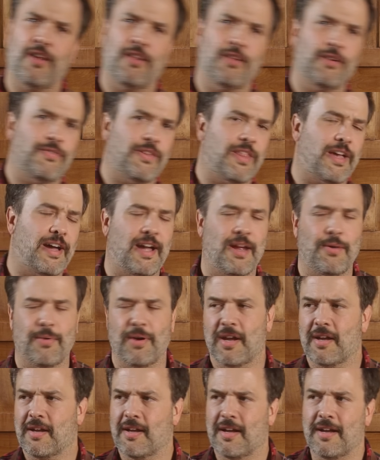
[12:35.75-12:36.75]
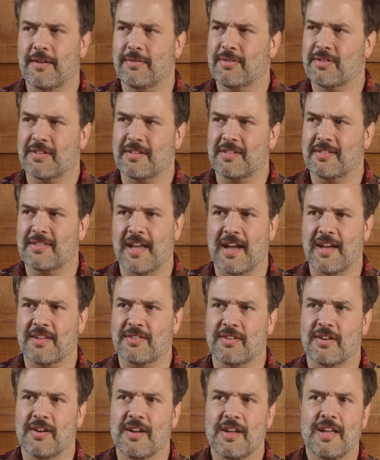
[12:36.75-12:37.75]
all over the highway. It was a
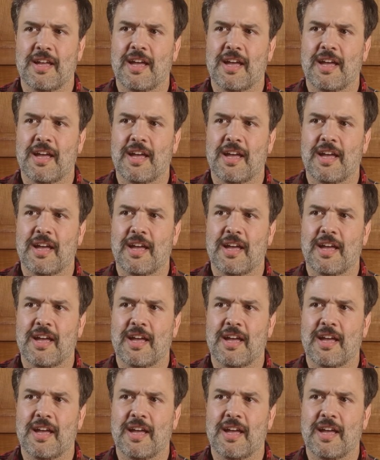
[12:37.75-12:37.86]
disaster.